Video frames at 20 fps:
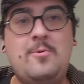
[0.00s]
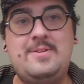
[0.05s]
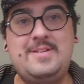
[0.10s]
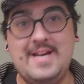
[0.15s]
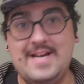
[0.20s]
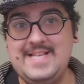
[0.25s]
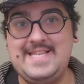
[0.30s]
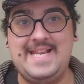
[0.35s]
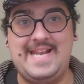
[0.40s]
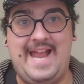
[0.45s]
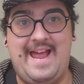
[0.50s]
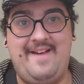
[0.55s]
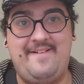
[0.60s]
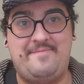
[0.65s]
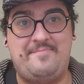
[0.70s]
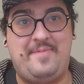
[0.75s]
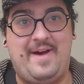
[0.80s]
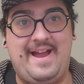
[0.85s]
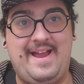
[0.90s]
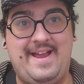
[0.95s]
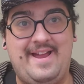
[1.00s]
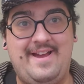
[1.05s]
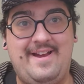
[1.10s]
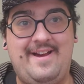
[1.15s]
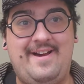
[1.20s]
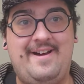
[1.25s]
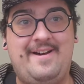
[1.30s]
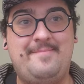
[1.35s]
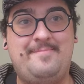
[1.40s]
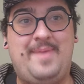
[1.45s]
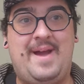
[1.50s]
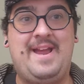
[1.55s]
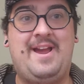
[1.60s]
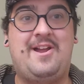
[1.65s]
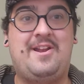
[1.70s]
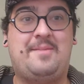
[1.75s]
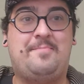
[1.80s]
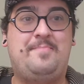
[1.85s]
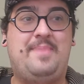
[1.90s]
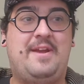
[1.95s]
doesn't have
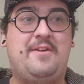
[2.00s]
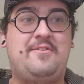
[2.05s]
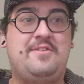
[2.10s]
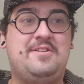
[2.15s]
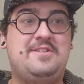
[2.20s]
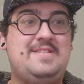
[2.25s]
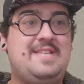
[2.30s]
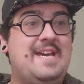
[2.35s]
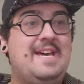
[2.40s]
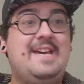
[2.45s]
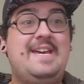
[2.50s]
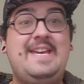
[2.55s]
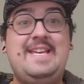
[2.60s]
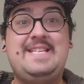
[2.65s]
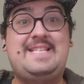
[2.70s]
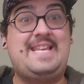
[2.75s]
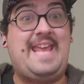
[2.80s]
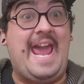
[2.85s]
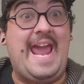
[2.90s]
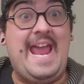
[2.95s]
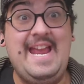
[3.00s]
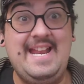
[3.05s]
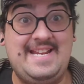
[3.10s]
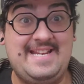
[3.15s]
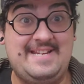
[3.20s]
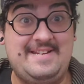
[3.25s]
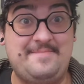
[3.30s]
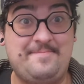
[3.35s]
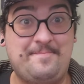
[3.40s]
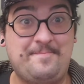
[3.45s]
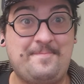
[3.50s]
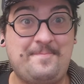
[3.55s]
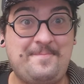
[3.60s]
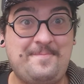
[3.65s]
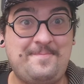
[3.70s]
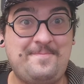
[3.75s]
biotic barriers is Kaidan.